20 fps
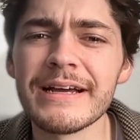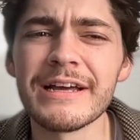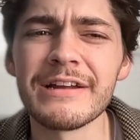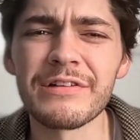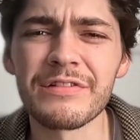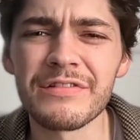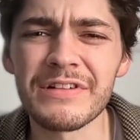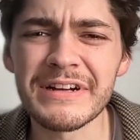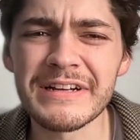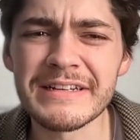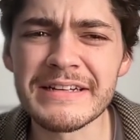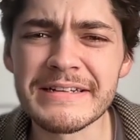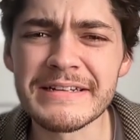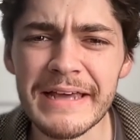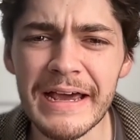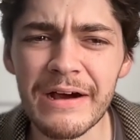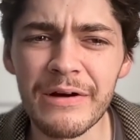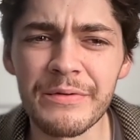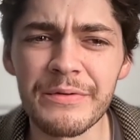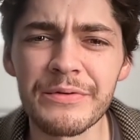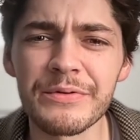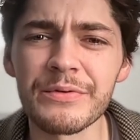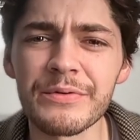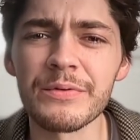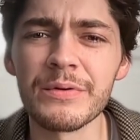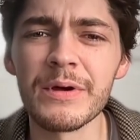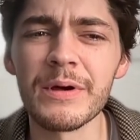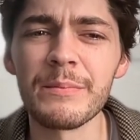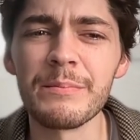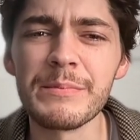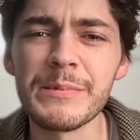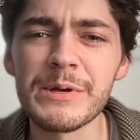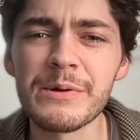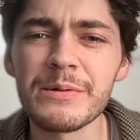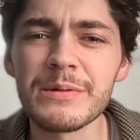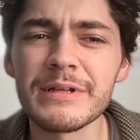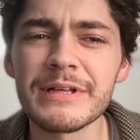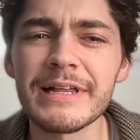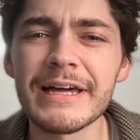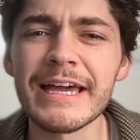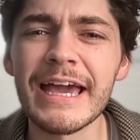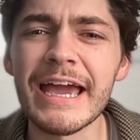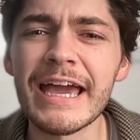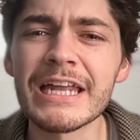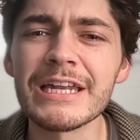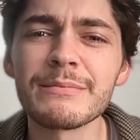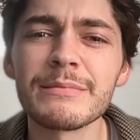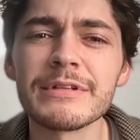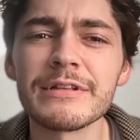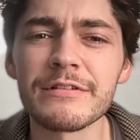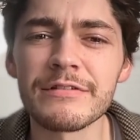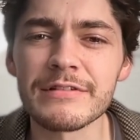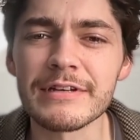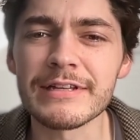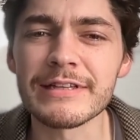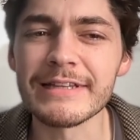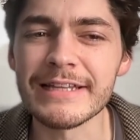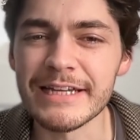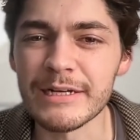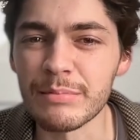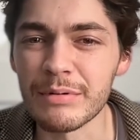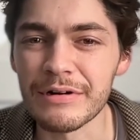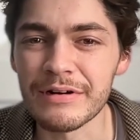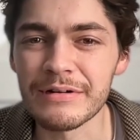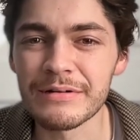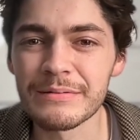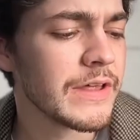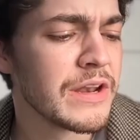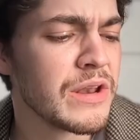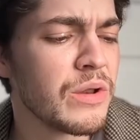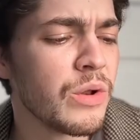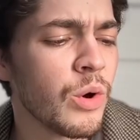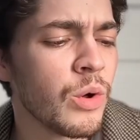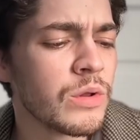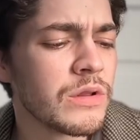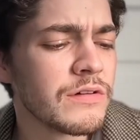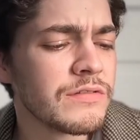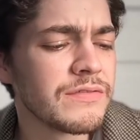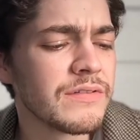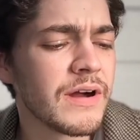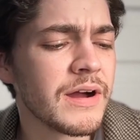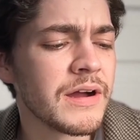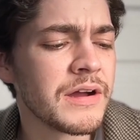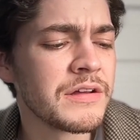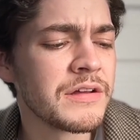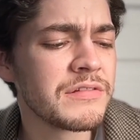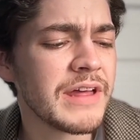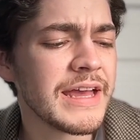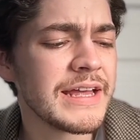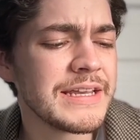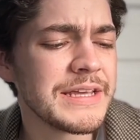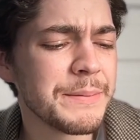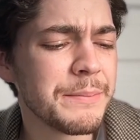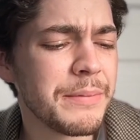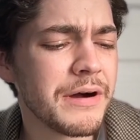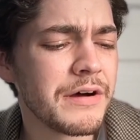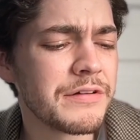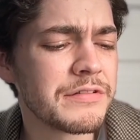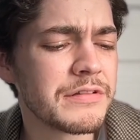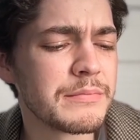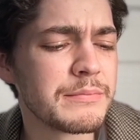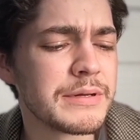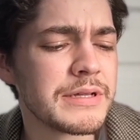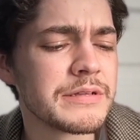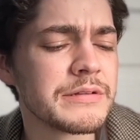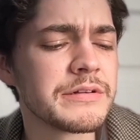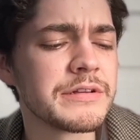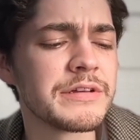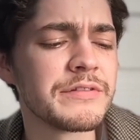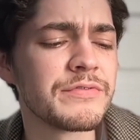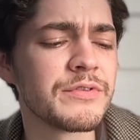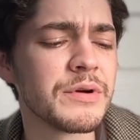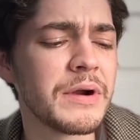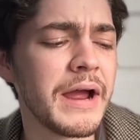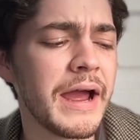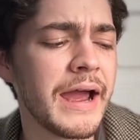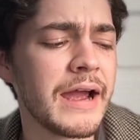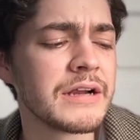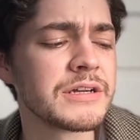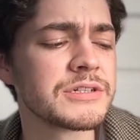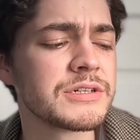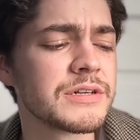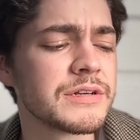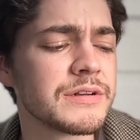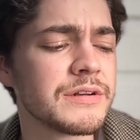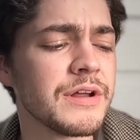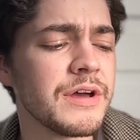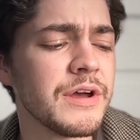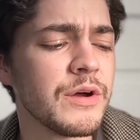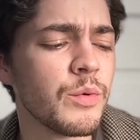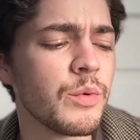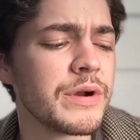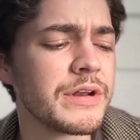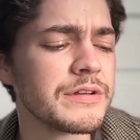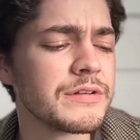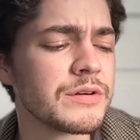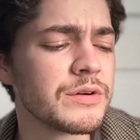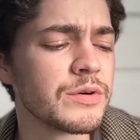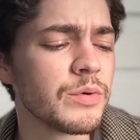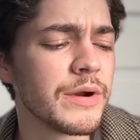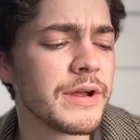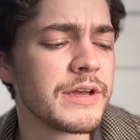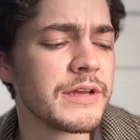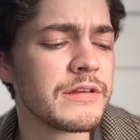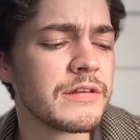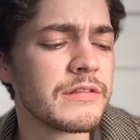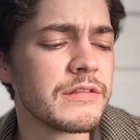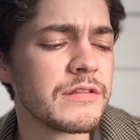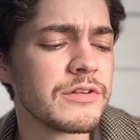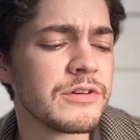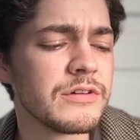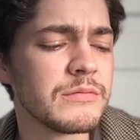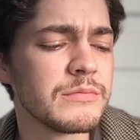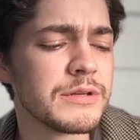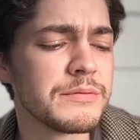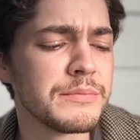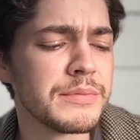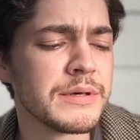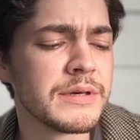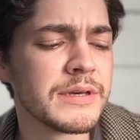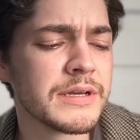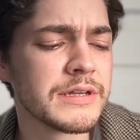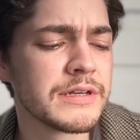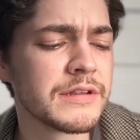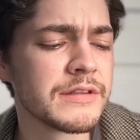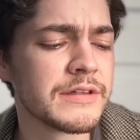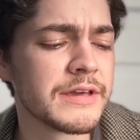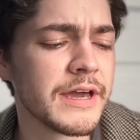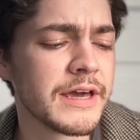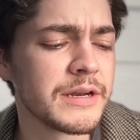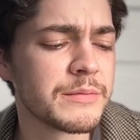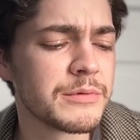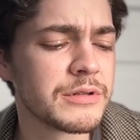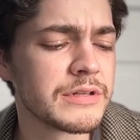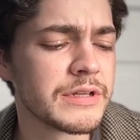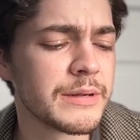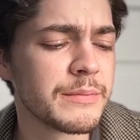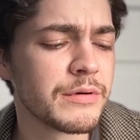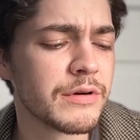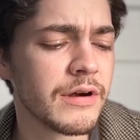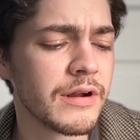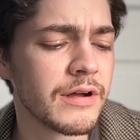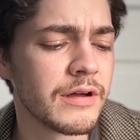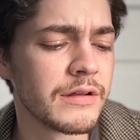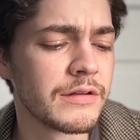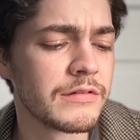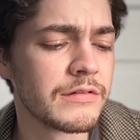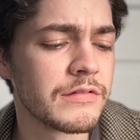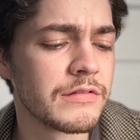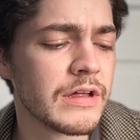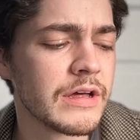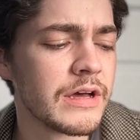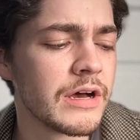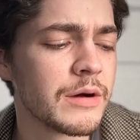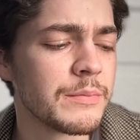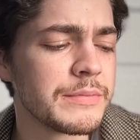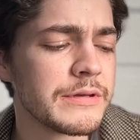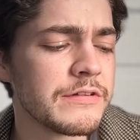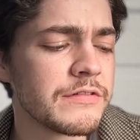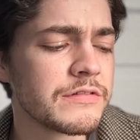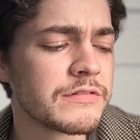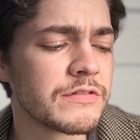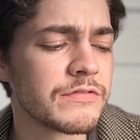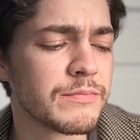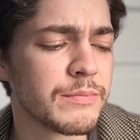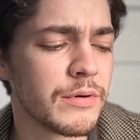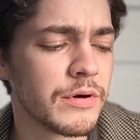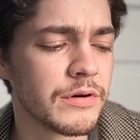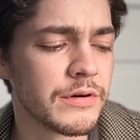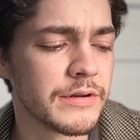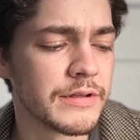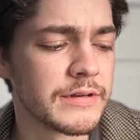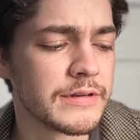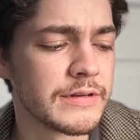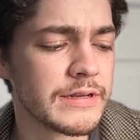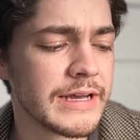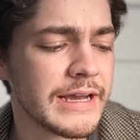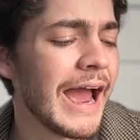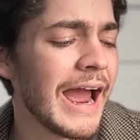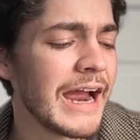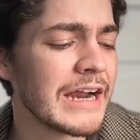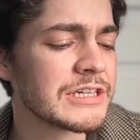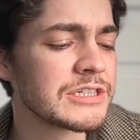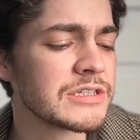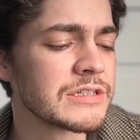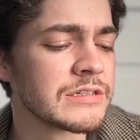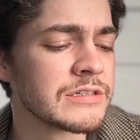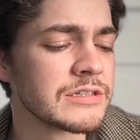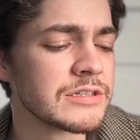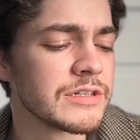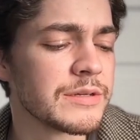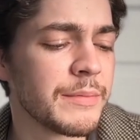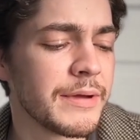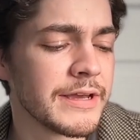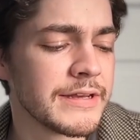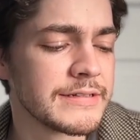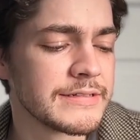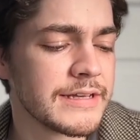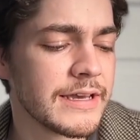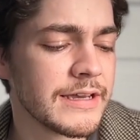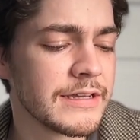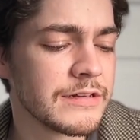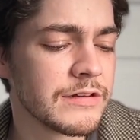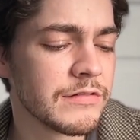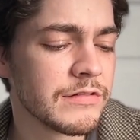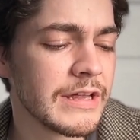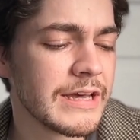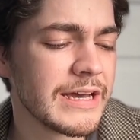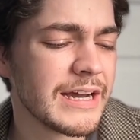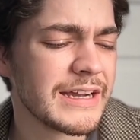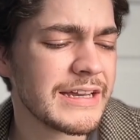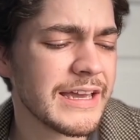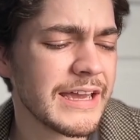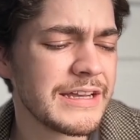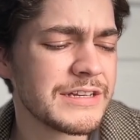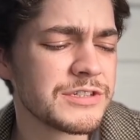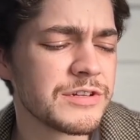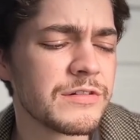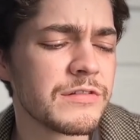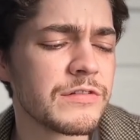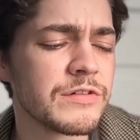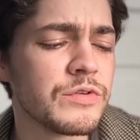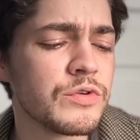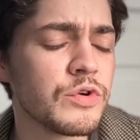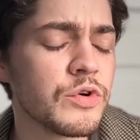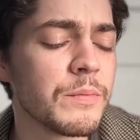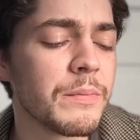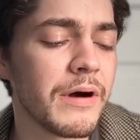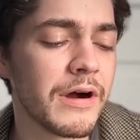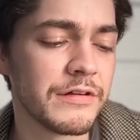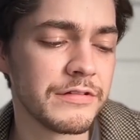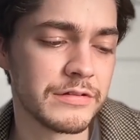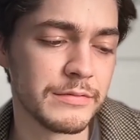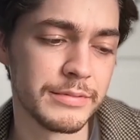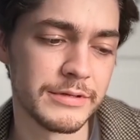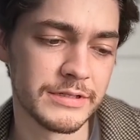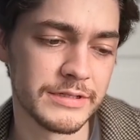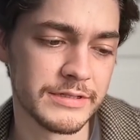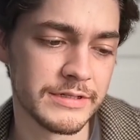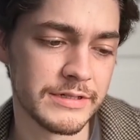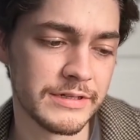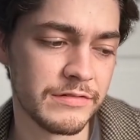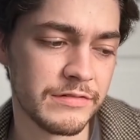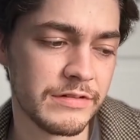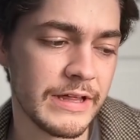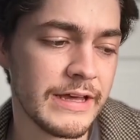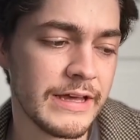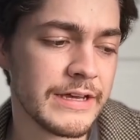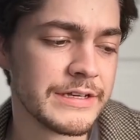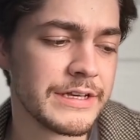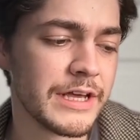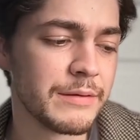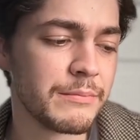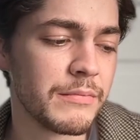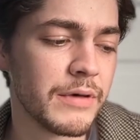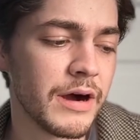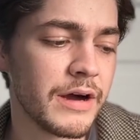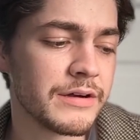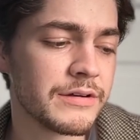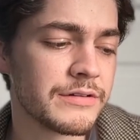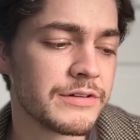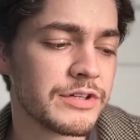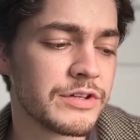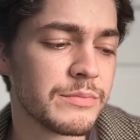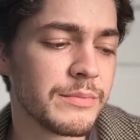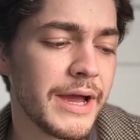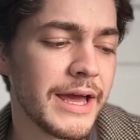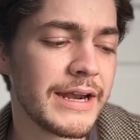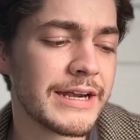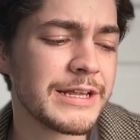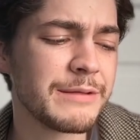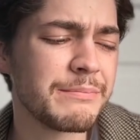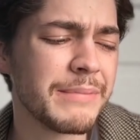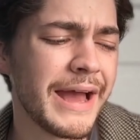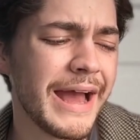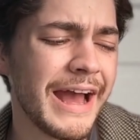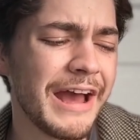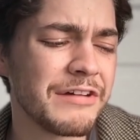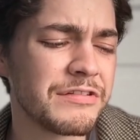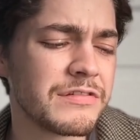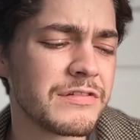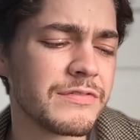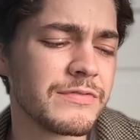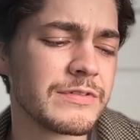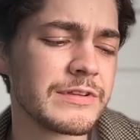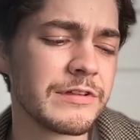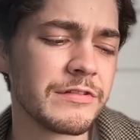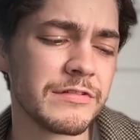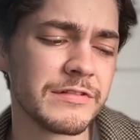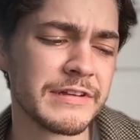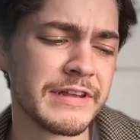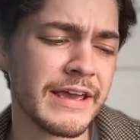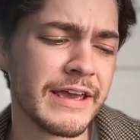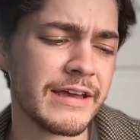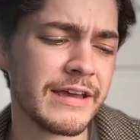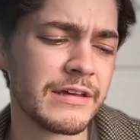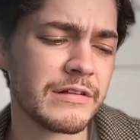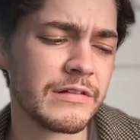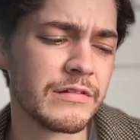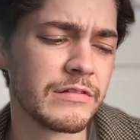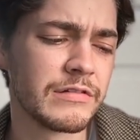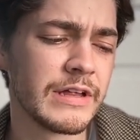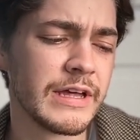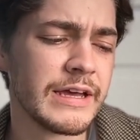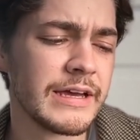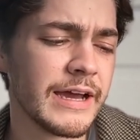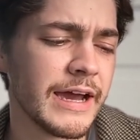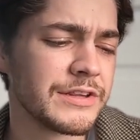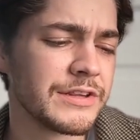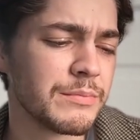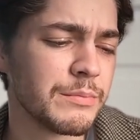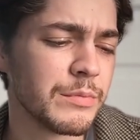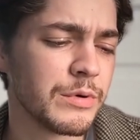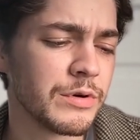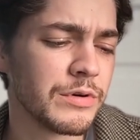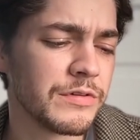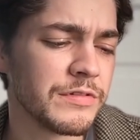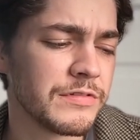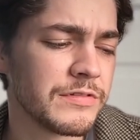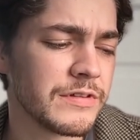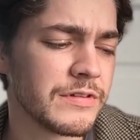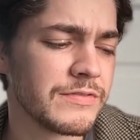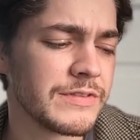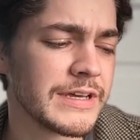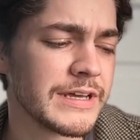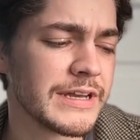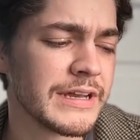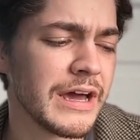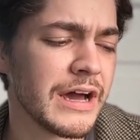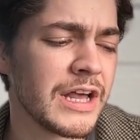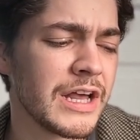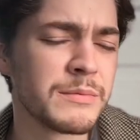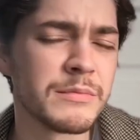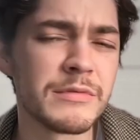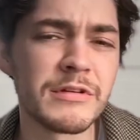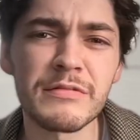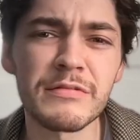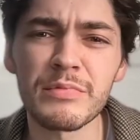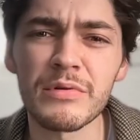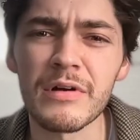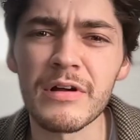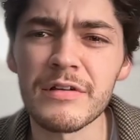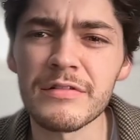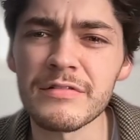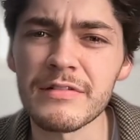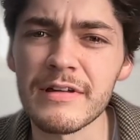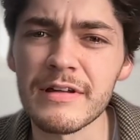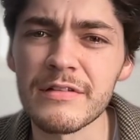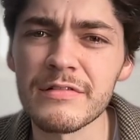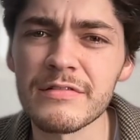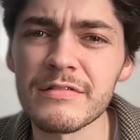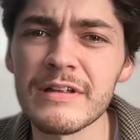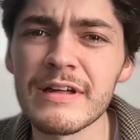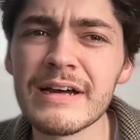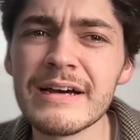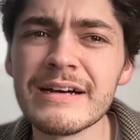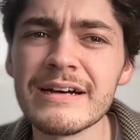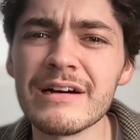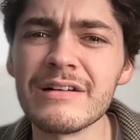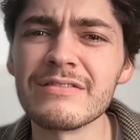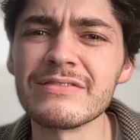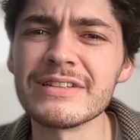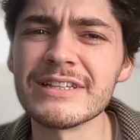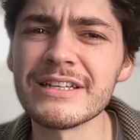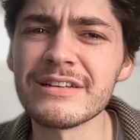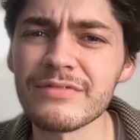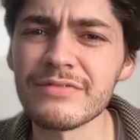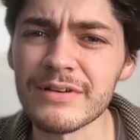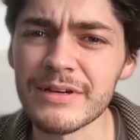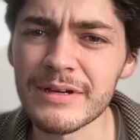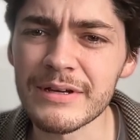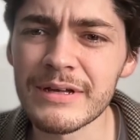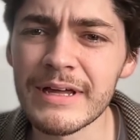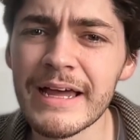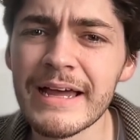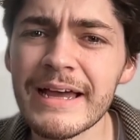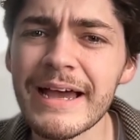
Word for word: it is sunken down to merely like animalistic labor that nullifies any possibility for action when it degrades the human being into the animal laborans, a beast of burden. Action, she maintains, occasions new possibilities, yet modern humanity passively stands at the mercy of the anonymous process of living.